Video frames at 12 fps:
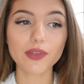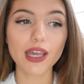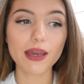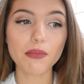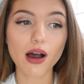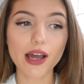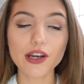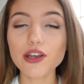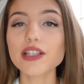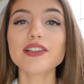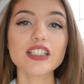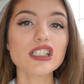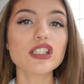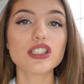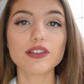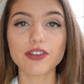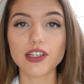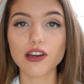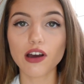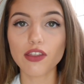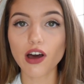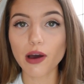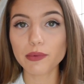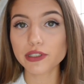in my New Year's resolution video
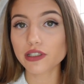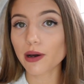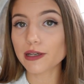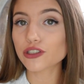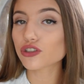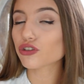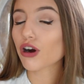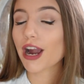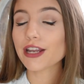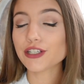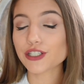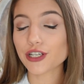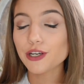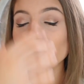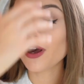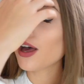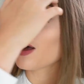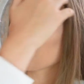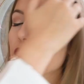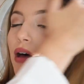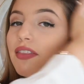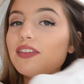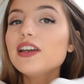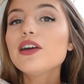that I was going to try and do
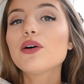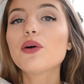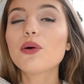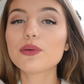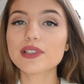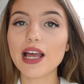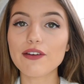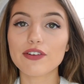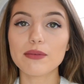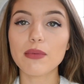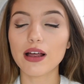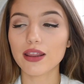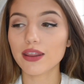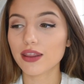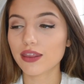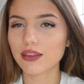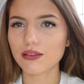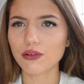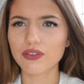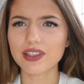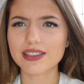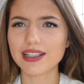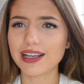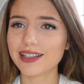monthly hauls every month,
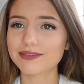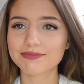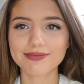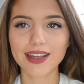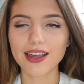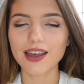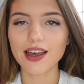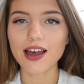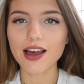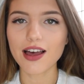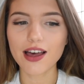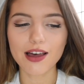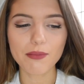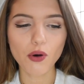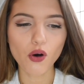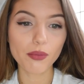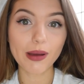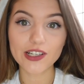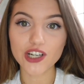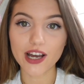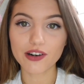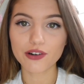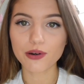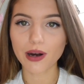obviously, on my
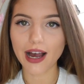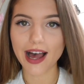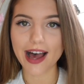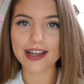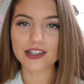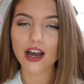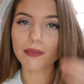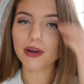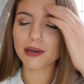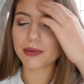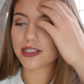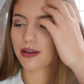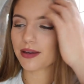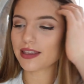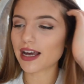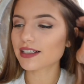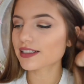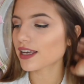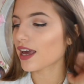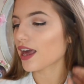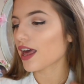channel, and I'm going to be doing that